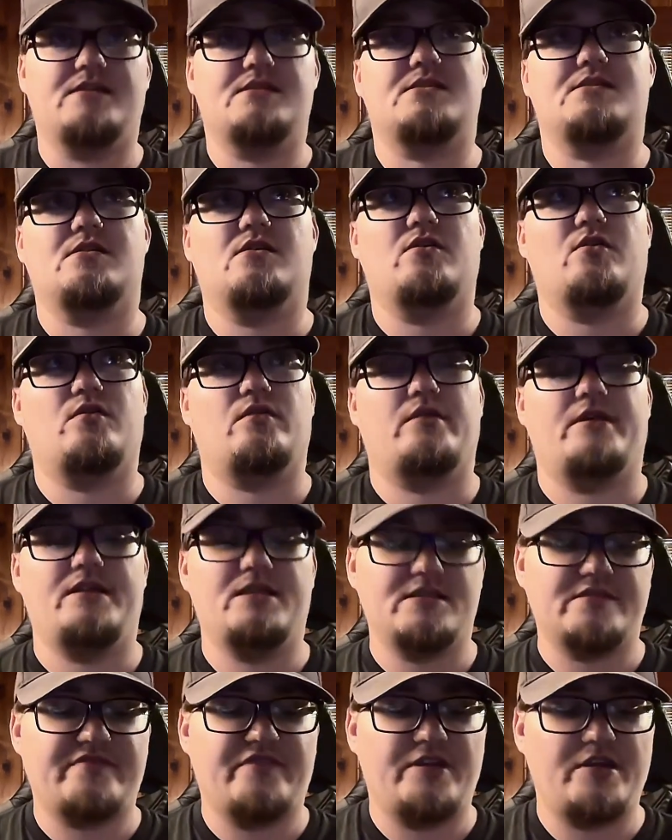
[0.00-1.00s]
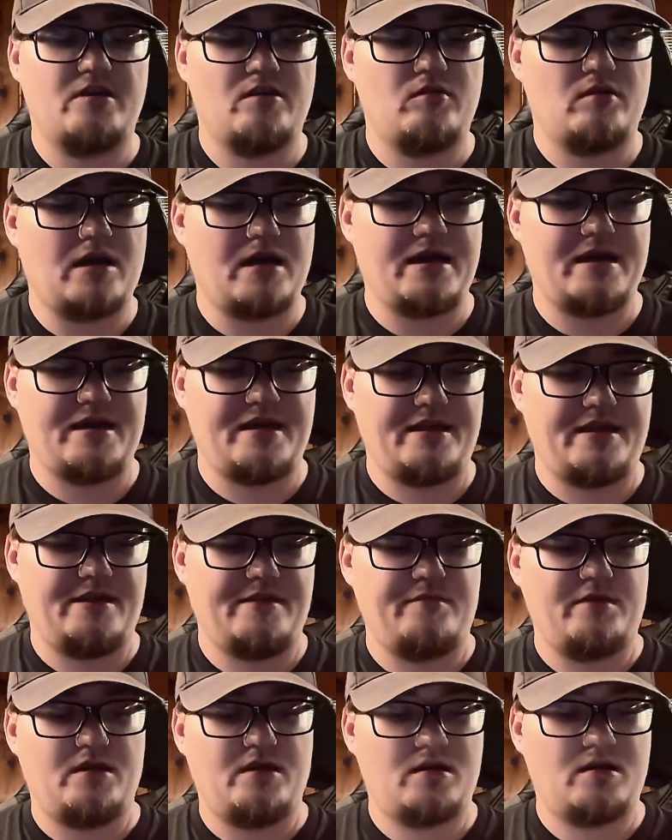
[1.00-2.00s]
so in this video I
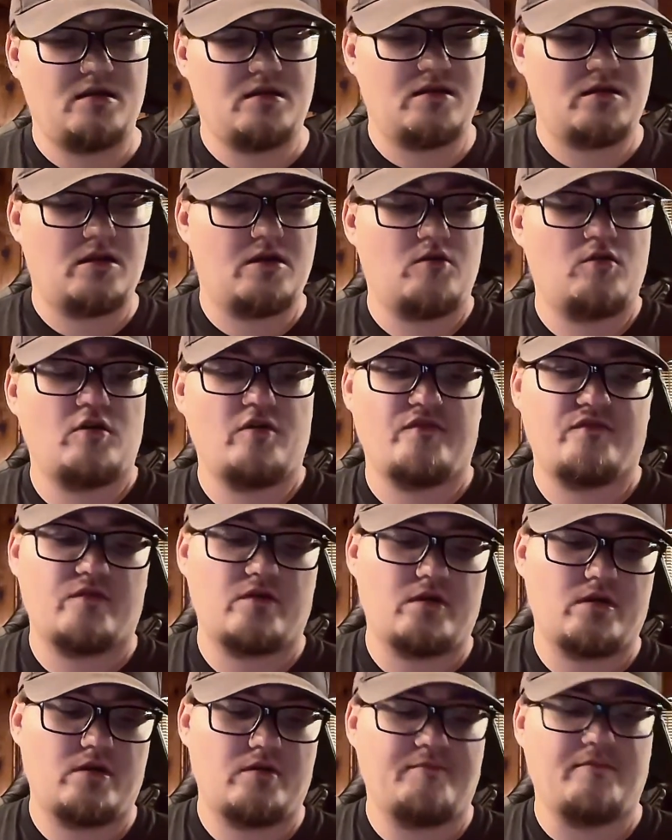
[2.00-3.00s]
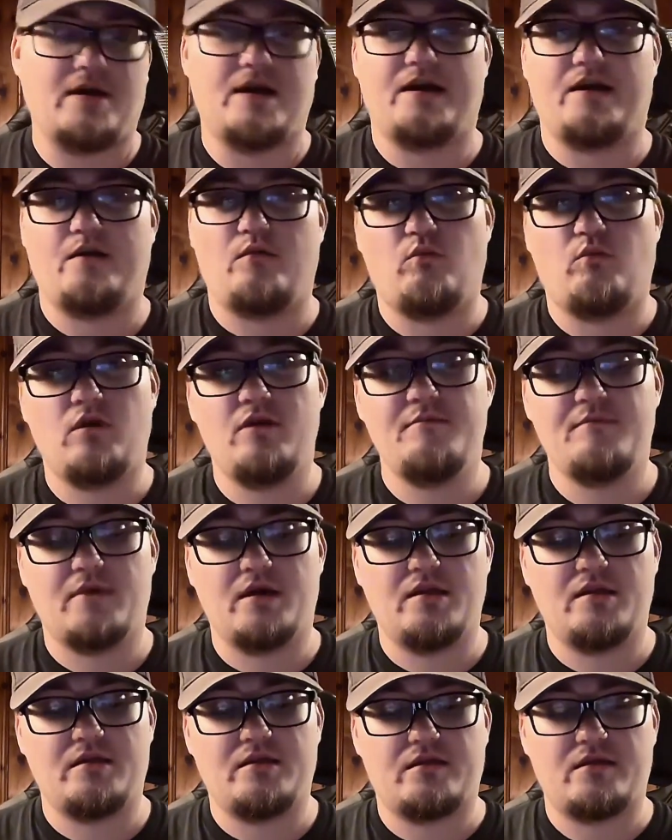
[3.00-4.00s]
am gonna go over my 1
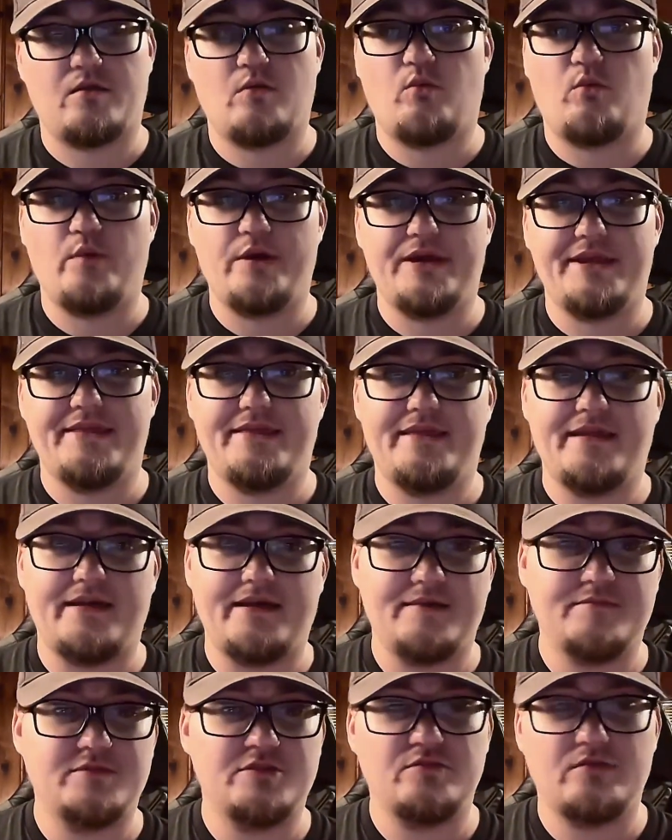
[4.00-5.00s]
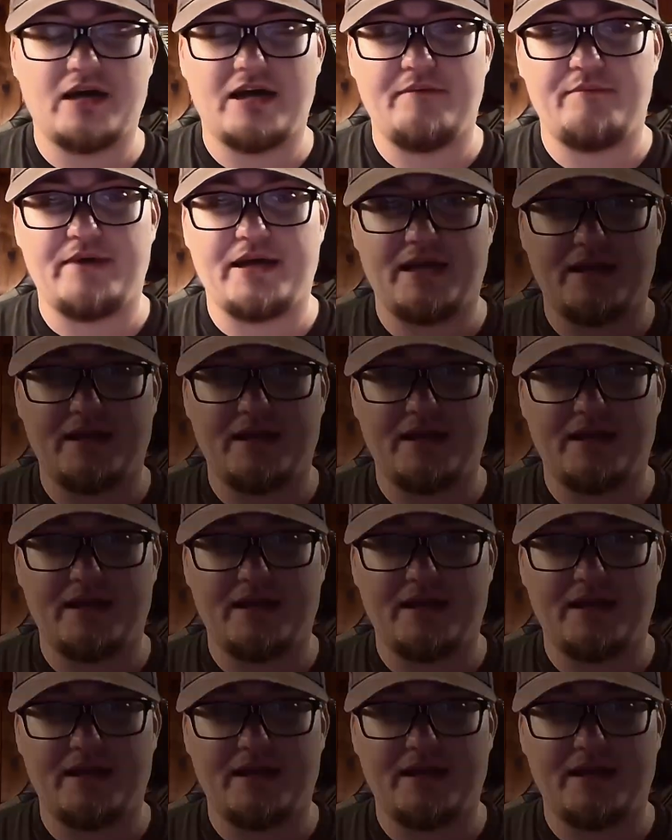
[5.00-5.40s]
month with the M2 iPad